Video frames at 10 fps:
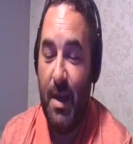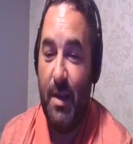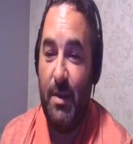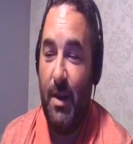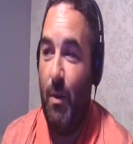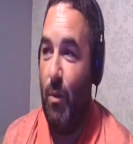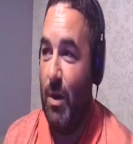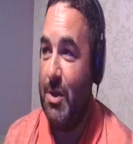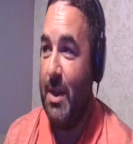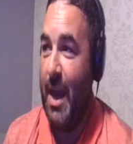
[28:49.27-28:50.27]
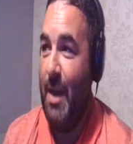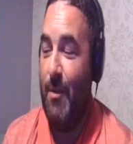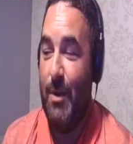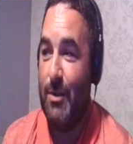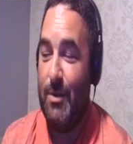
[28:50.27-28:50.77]
Watch the game
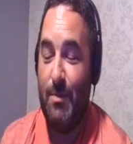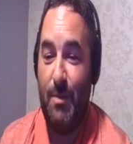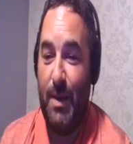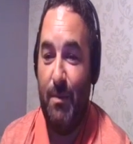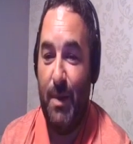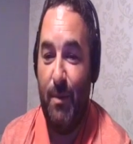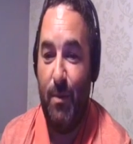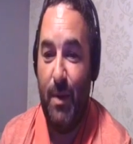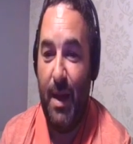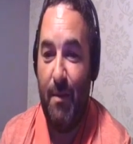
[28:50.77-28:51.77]
with us. We'll